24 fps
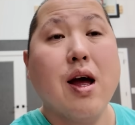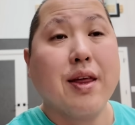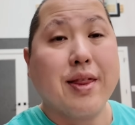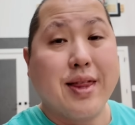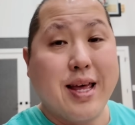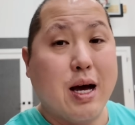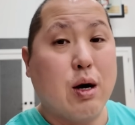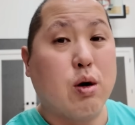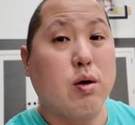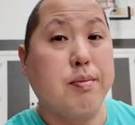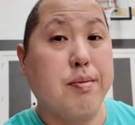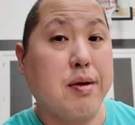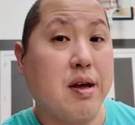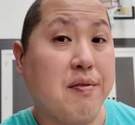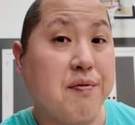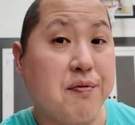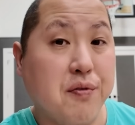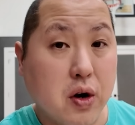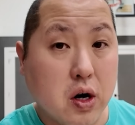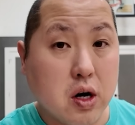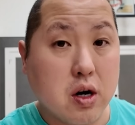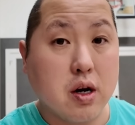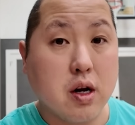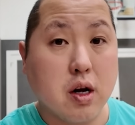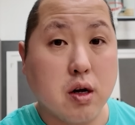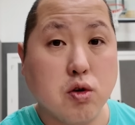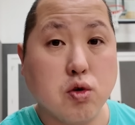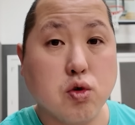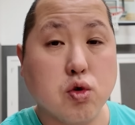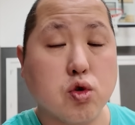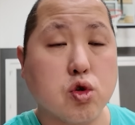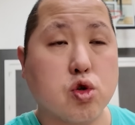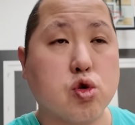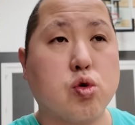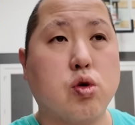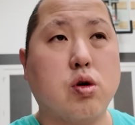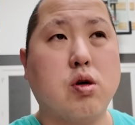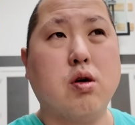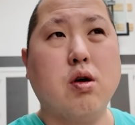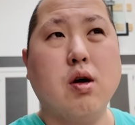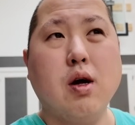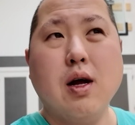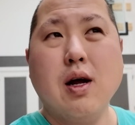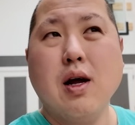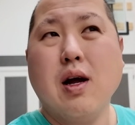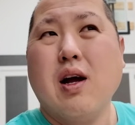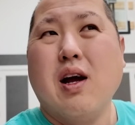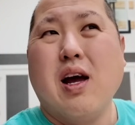That would be very unusual